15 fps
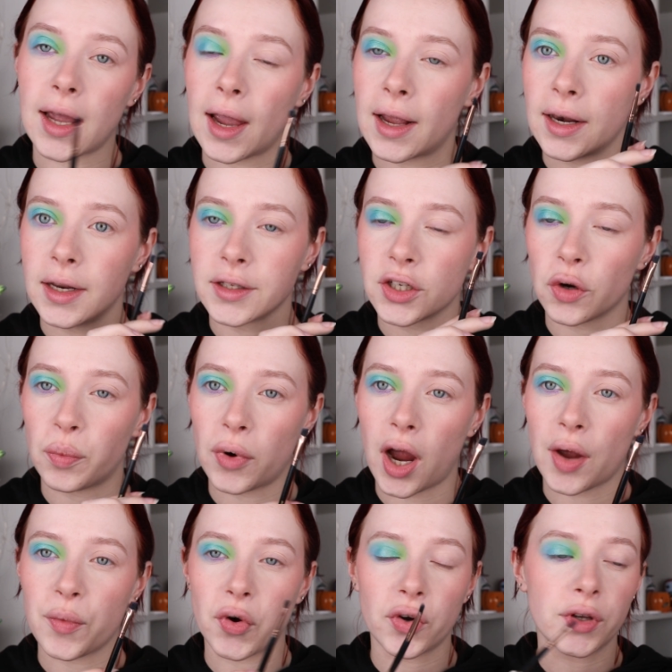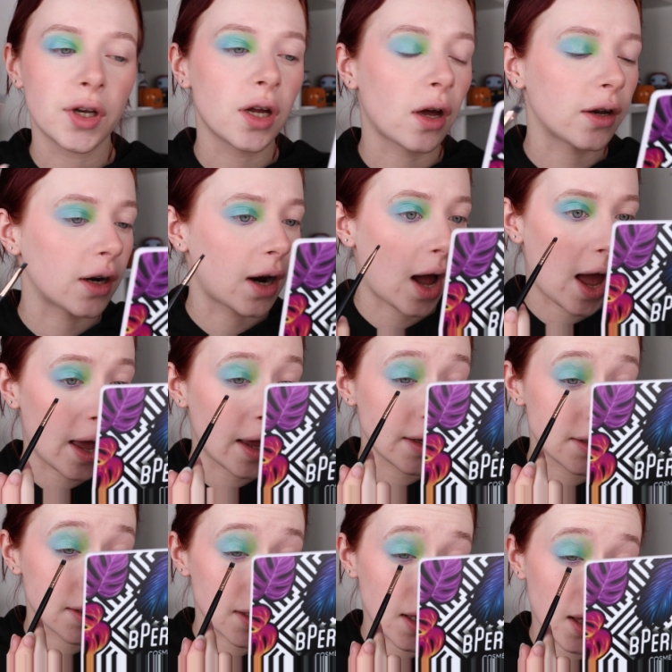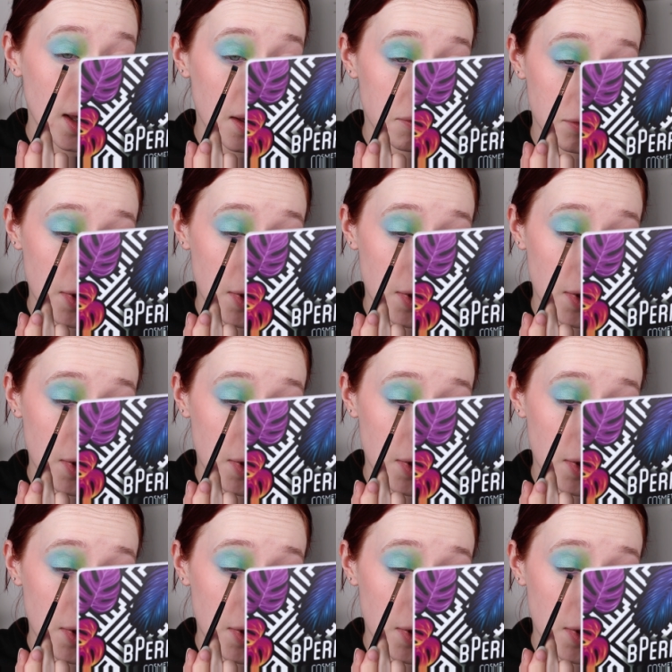a glitter primer on the other eye, see if